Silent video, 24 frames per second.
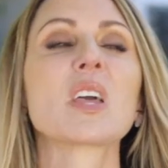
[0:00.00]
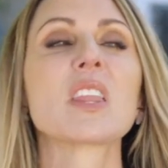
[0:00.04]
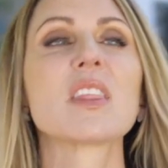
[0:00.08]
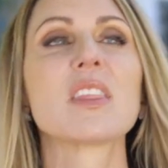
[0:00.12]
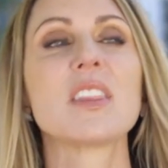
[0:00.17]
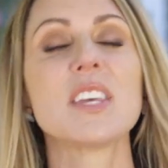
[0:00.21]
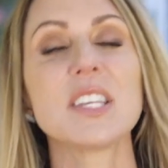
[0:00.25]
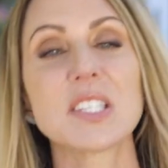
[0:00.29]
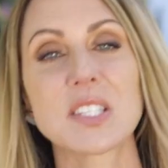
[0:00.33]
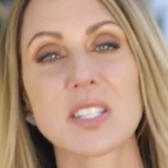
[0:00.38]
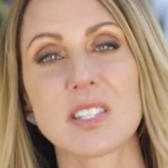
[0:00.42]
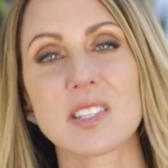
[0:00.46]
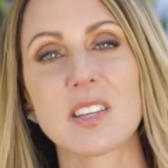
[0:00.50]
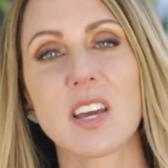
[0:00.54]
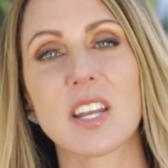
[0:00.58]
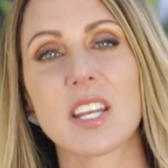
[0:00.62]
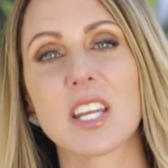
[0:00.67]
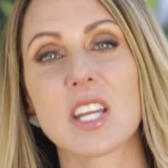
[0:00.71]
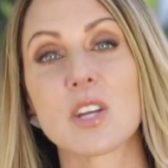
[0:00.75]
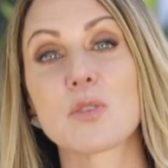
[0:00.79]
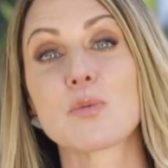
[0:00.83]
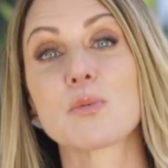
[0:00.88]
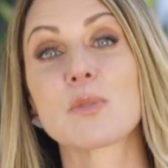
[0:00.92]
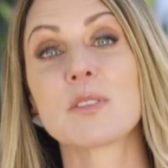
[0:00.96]
This
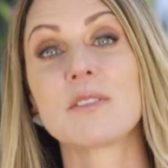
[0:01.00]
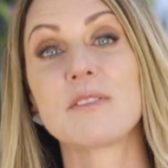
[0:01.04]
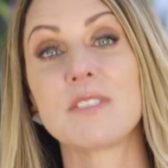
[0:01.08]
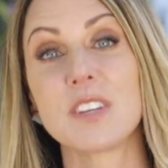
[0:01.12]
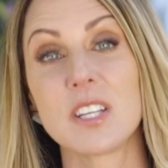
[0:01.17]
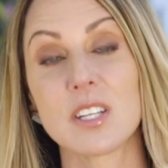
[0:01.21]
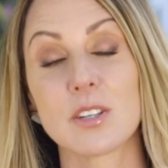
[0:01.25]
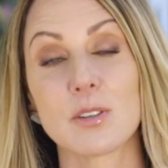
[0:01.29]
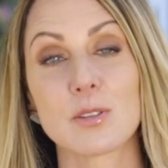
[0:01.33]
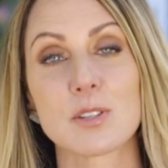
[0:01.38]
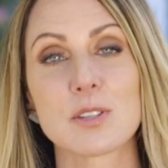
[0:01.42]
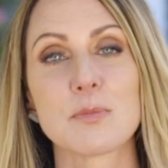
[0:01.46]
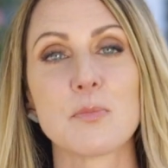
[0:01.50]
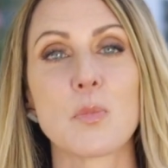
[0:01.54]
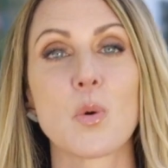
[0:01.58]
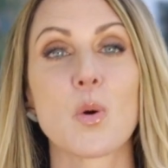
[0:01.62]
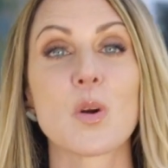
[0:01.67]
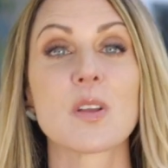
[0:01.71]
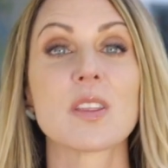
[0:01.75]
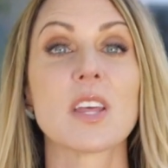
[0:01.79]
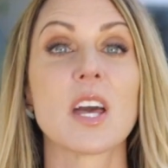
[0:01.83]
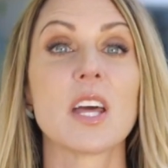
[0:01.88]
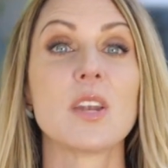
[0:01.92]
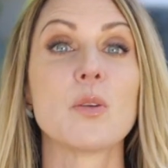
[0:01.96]
study revealed
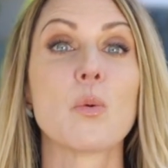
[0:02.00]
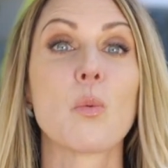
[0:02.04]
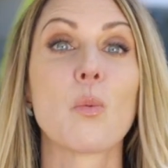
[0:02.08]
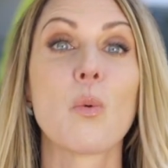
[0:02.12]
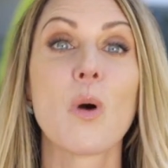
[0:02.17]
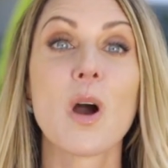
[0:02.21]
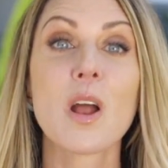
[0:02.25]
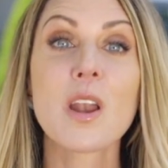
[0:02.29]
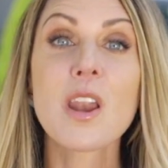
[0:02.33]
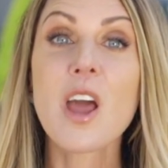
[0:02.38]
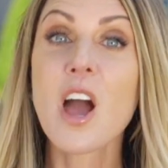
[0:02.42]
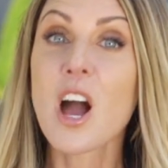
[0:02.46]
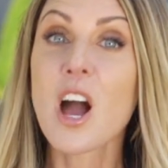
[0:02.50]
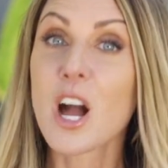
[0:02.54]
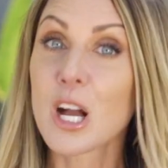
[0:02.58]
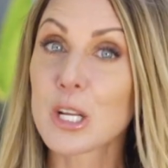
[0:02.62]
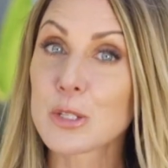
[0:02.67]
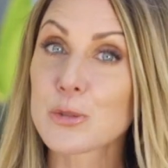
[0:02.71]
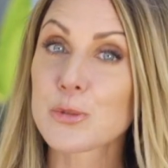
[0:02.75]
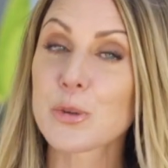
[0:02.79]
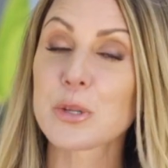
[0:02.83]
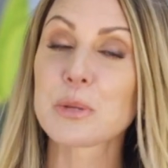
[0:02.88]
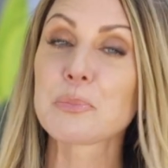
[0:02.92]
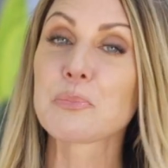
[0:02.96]
more than
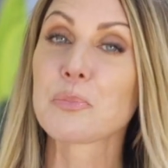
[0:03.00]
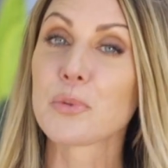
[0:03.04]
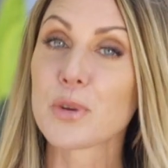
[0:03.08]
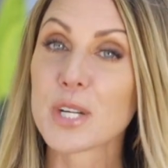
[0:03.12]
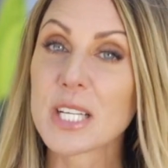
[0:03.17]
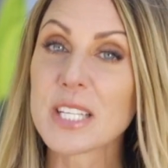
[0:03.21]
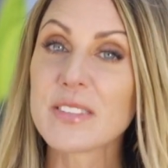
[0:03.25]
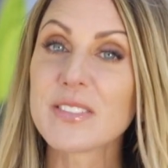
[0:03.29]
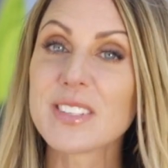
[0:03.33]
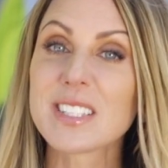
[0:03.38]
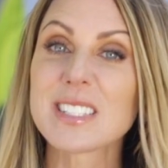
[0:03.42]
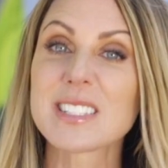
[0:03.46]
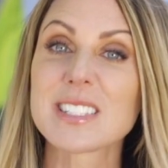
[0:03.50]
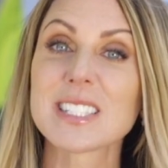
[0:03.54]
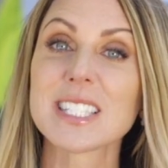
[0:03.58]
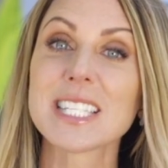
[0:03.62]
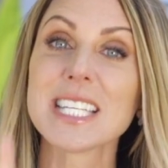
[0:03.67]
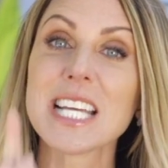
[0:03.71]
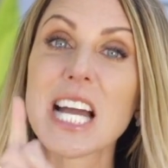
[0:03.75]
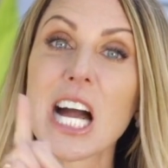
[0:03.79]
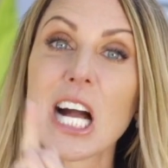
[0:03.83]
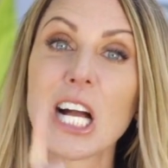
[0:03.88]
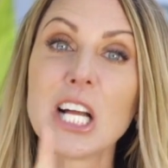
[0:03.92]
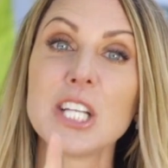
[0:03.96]
100
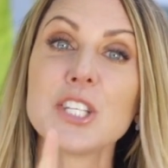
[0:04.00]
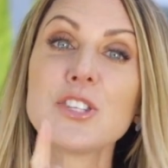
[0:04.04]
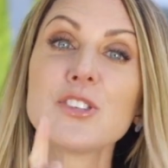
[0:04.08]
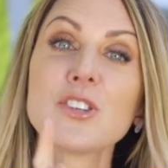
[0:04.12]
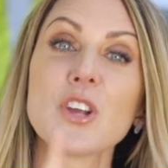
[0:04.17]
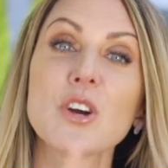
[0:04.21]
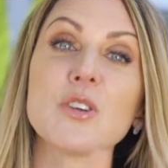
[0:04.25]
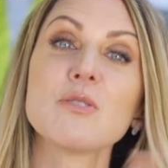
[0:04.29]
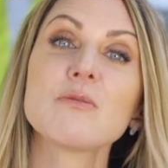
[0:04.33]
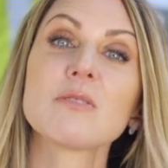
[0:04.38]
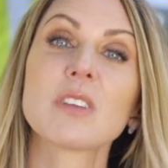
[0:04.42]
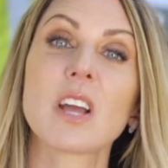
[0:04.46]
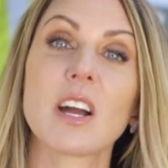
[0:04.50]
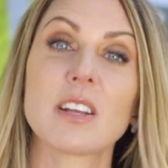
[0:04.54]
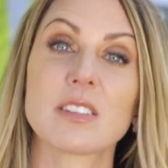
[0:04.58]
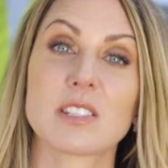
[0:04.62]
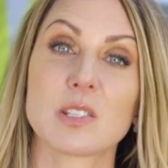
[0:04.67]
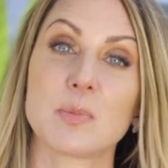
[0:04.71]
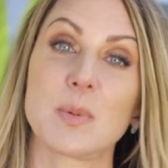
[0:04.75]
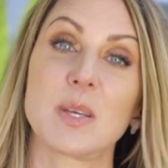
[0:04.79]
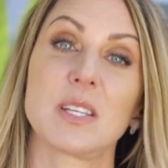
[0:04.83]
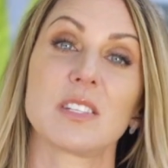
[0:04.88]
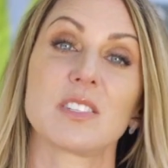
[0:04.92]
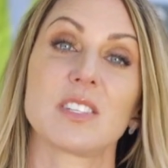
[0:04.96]
previously unknown gut
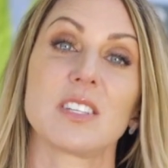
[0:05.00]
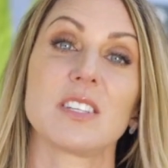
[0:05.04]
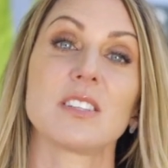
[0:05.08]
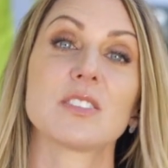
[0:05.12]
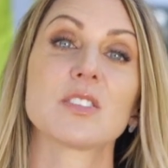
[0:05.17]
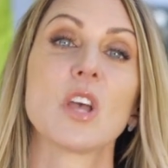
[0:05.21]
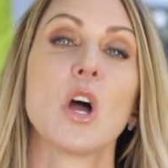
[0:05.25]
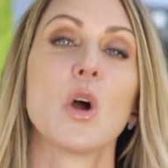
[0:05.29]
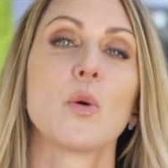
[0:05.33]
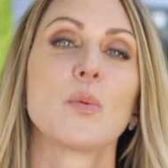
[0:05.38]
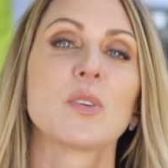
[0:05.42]
species